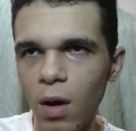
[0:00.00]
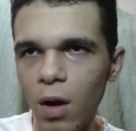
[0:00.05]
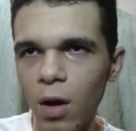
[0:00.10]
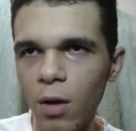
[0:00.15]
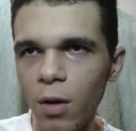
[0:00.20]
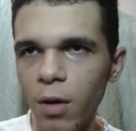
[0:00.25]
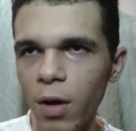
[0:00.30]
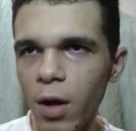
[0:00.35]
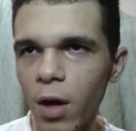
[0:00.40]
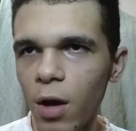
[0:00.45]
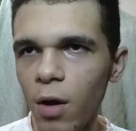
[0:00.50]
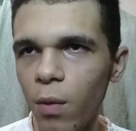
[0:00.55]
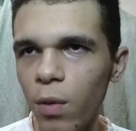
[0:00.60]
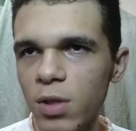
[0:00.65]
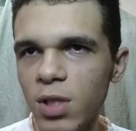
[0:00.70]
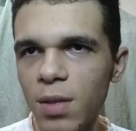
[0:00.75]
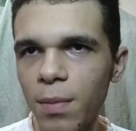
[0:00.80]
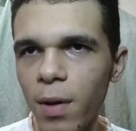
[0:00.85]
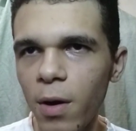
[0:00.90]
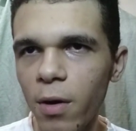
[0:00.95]
How long ago
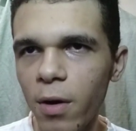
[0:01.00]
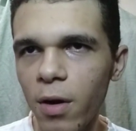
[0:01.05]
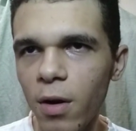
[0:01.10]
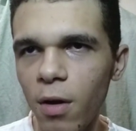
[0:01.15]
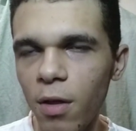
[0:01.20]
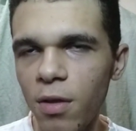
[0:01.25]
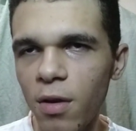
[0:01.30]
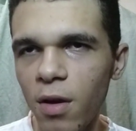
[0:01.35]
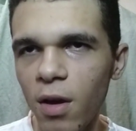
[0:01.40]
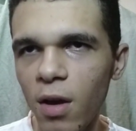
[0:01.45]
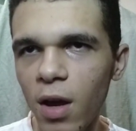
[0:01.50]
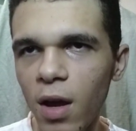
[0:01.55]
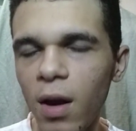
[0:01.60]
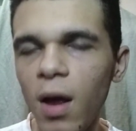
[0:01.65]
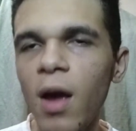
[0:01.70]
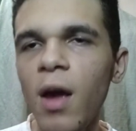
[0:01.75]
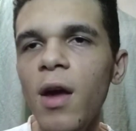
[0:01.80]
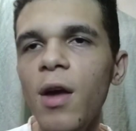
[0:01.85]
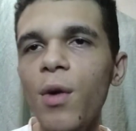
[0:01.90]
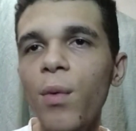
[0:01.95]
was the Mario Kart thing again?
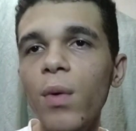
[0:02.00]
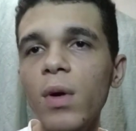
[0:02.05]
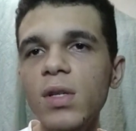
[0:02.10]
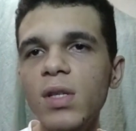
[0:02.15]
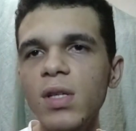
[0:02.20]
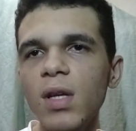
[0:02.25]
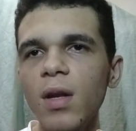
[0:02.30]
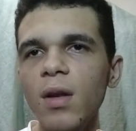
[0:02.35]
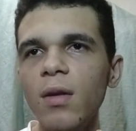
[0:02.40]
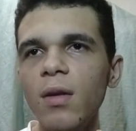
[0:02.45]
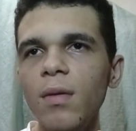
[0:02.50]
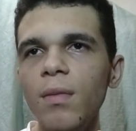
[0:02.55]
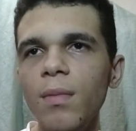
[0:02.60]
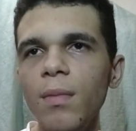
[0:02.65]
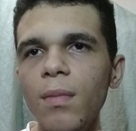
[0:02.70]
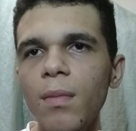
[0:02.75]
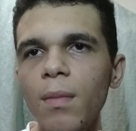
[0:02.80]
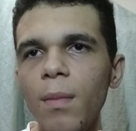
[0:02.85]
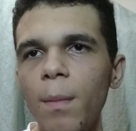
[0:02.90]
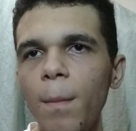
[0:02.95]
It was
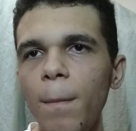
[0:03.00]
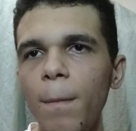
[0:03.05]
in